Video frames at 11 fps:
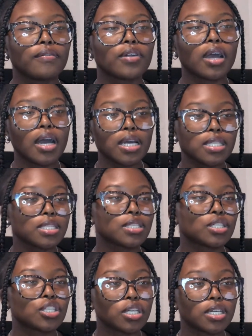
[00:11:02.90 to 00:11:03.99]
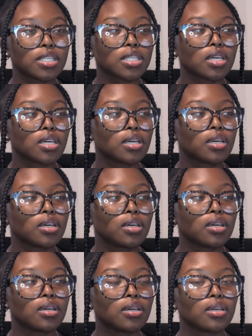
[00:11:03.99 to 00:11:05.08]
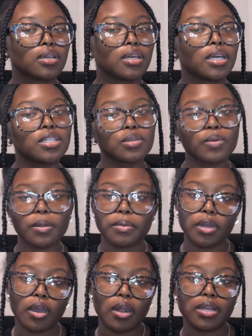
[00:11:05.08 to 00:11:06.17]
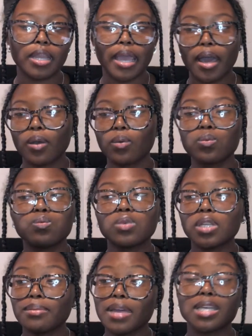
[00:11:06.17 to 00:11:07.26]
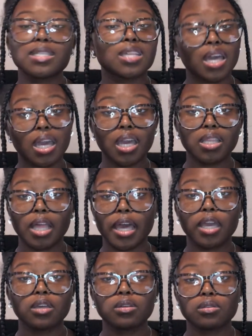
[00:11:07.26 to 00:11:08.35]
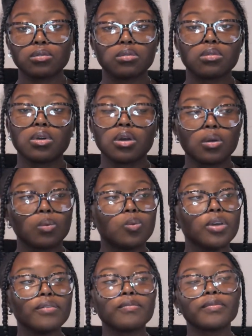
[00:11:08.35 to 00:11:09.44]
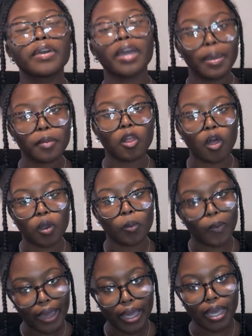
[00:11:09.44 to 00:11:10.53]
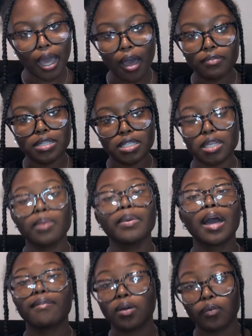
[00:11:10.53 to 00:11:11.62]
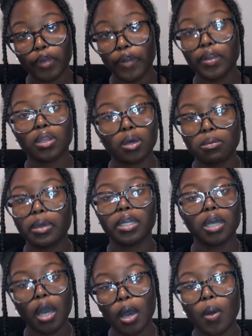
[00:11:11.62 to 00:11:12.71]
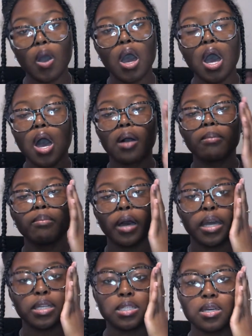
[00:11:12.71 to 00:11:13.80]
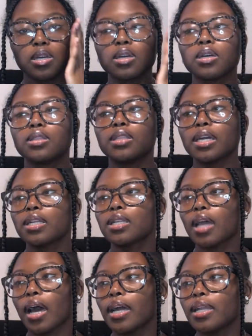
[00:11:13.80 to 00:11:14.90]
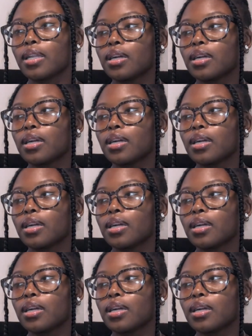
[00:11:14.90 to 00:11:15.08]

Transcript: for us to just get to where we are now. And I'm not saying, like, we came a long way. Obviously, we have a very long way to go. But they did not